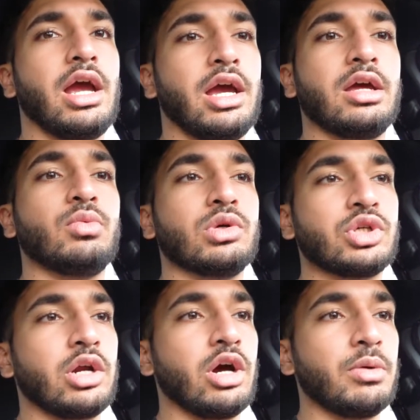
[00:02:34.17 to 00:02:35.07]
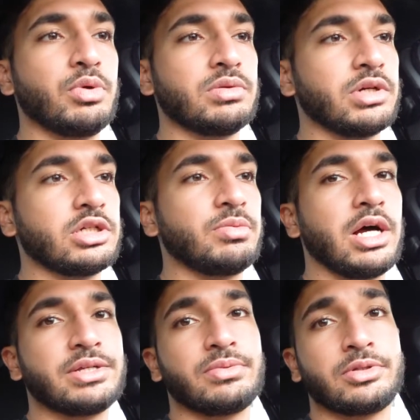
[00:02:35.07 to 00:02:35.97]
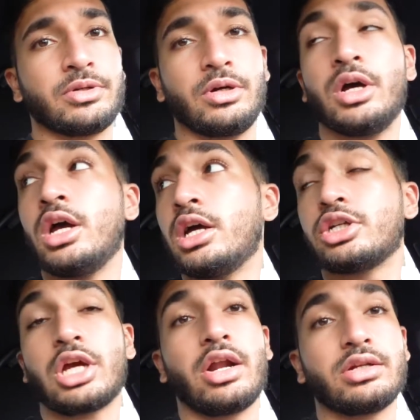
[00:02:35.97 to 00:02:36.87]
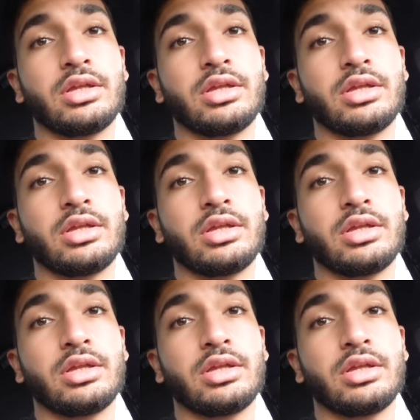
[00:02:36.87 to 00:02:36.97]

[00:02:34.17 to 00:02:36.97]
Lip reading: and we'll try to help you as much as possible. So shout out to